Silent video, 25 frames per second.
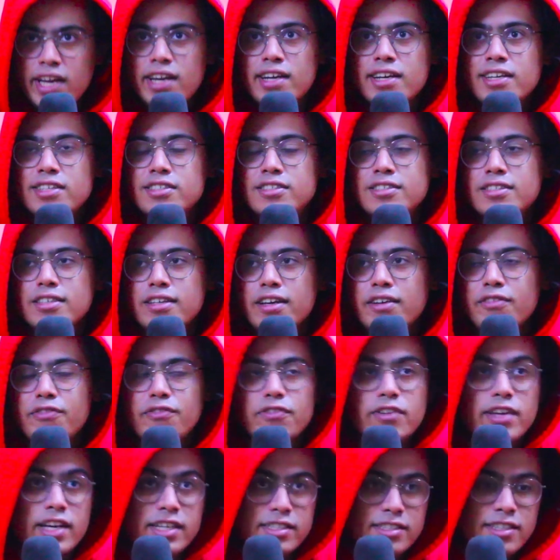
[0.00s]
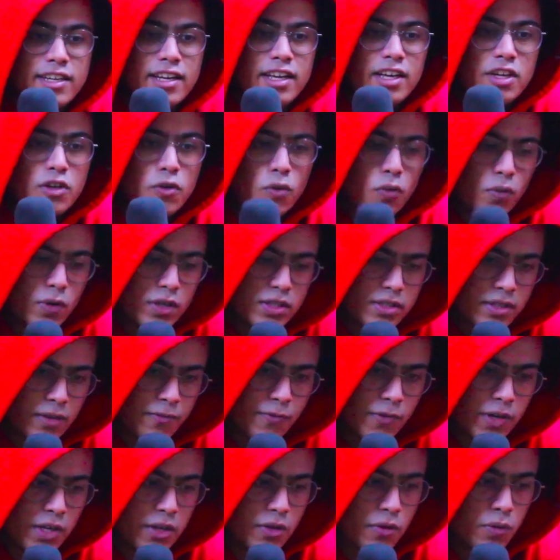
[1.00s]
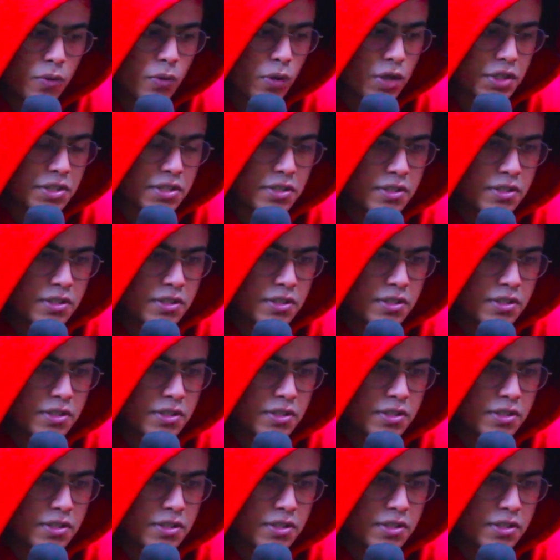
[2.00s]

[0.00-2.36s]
today is, if yesterday you were someone